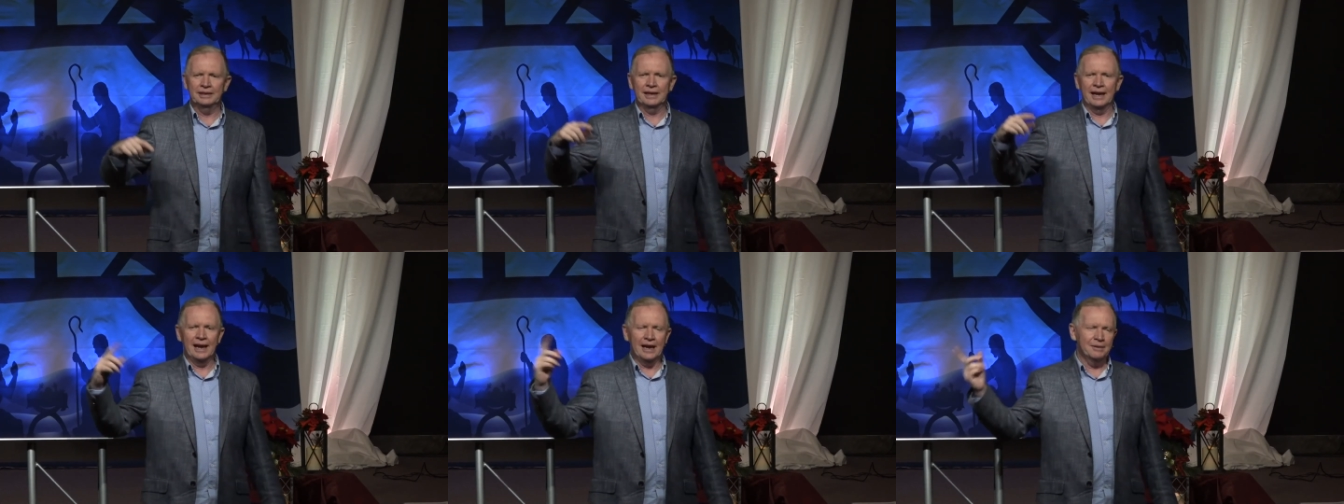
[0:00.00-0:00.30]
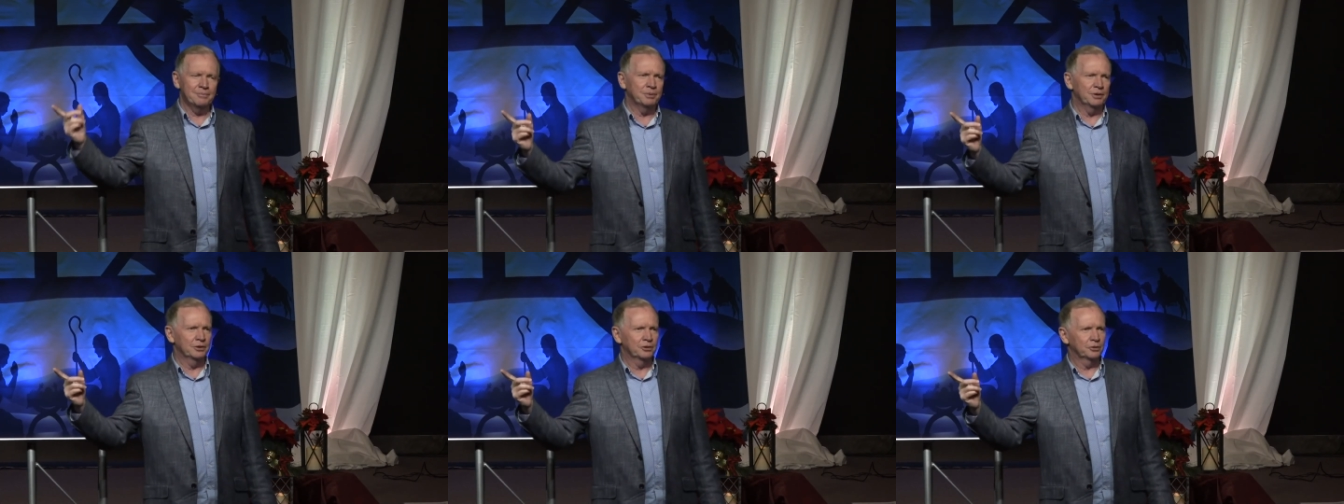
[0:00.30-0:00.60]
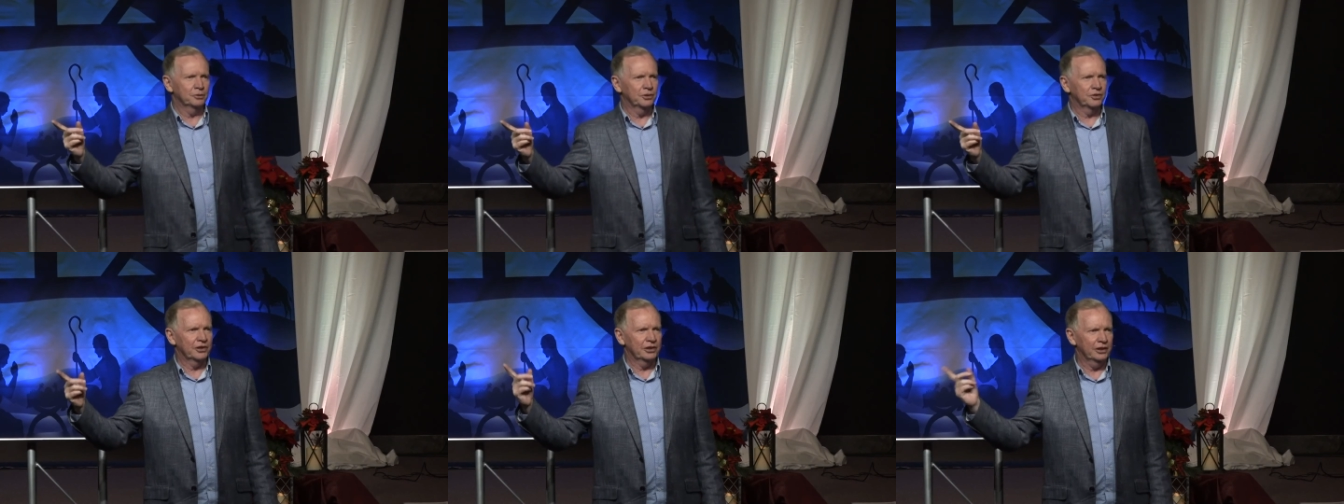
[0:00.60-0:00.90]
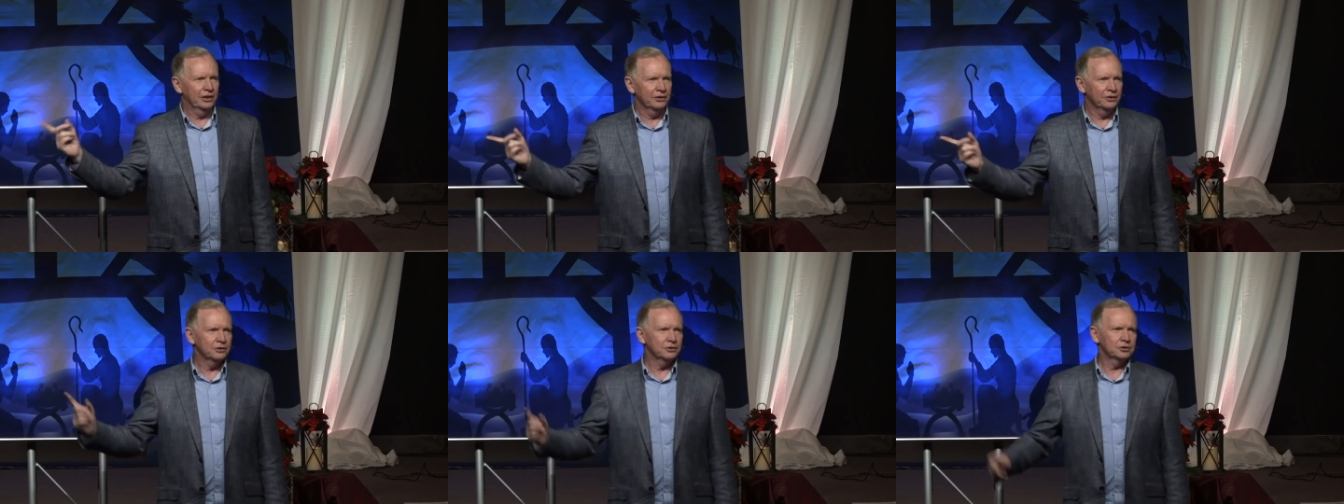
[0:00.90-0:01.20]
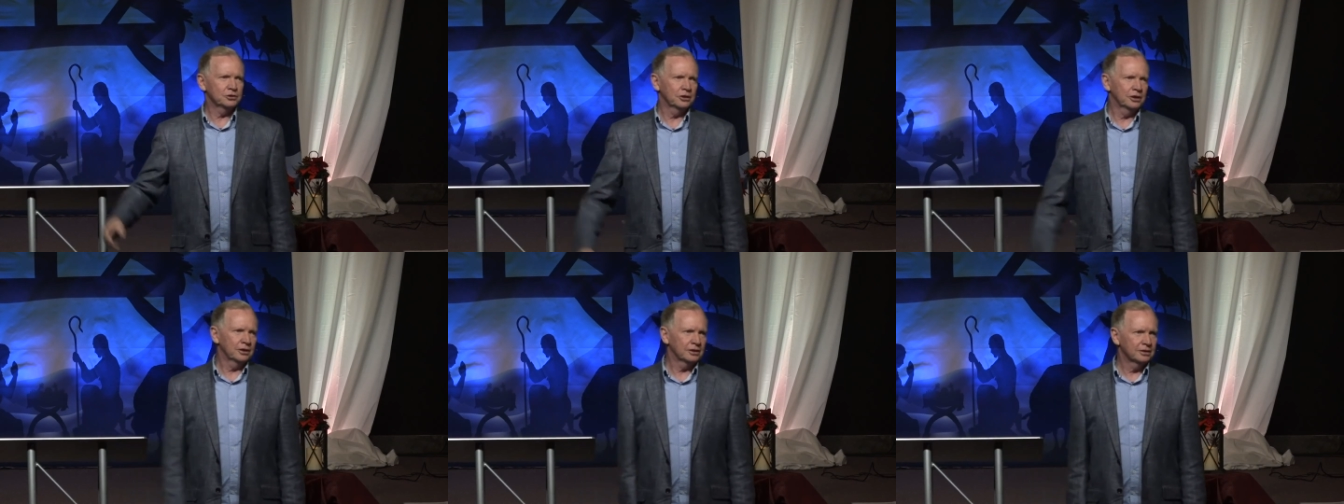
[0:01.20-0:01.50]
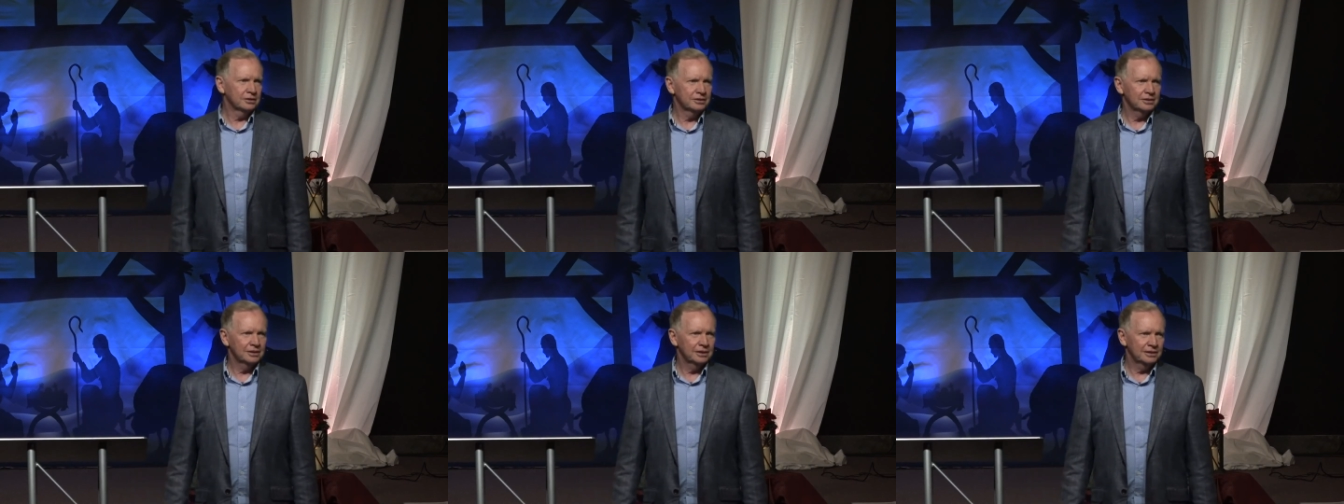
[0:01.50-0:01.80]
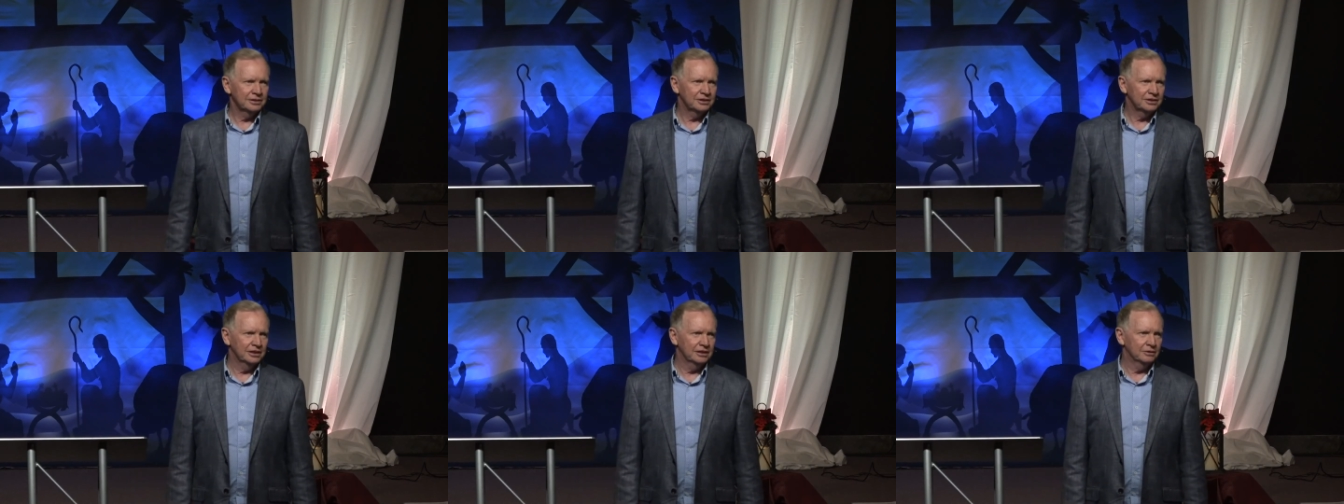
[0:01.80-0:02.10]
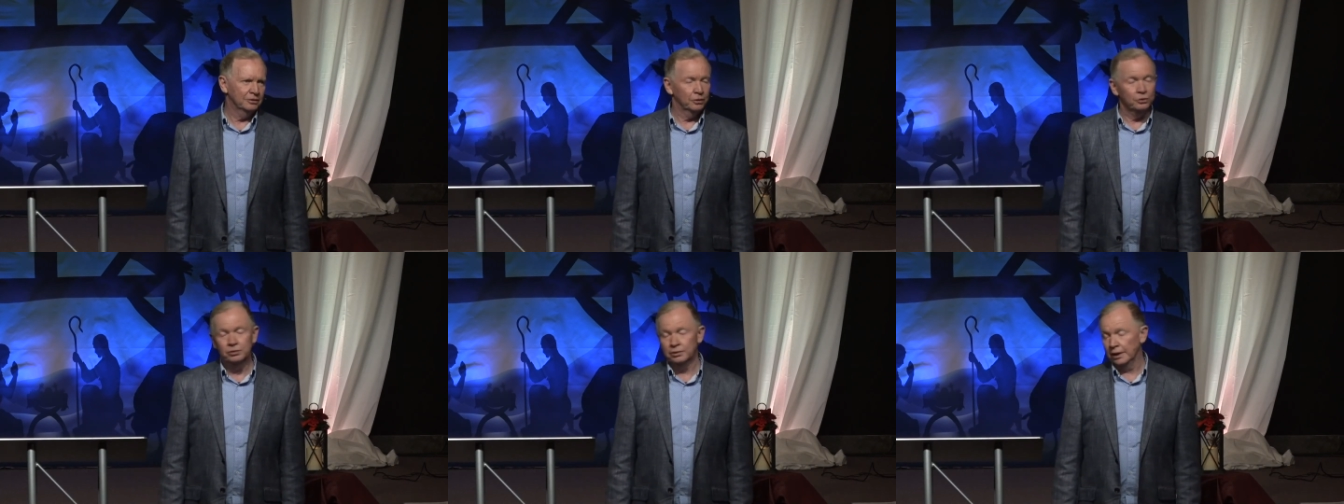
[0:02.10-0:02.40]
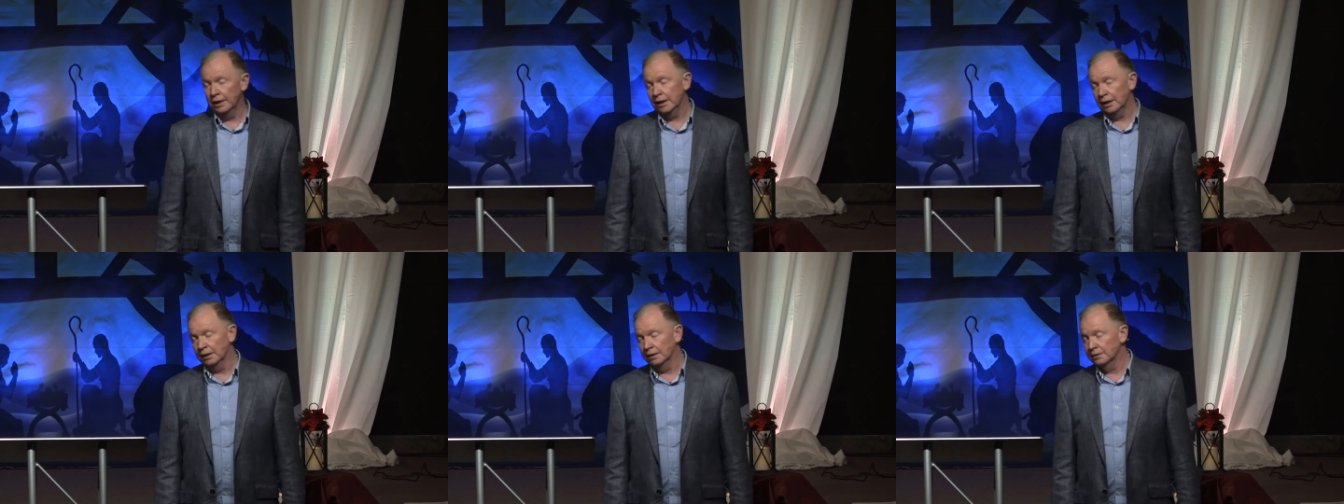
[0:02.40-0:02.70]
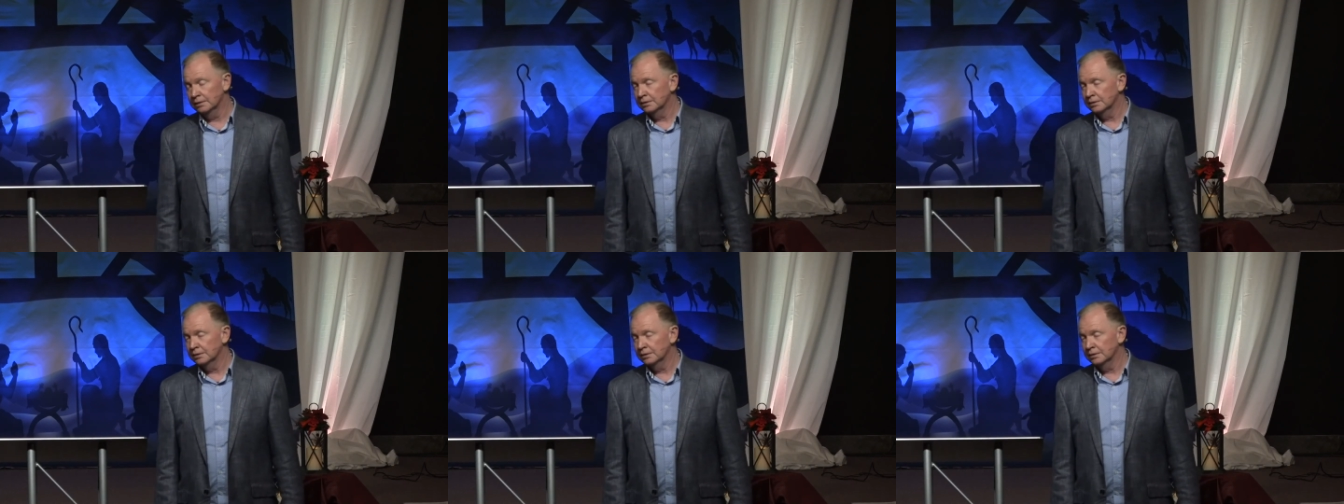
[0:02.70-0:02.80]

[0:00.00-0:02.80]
happier with the other truck? I said, Oh, yeah.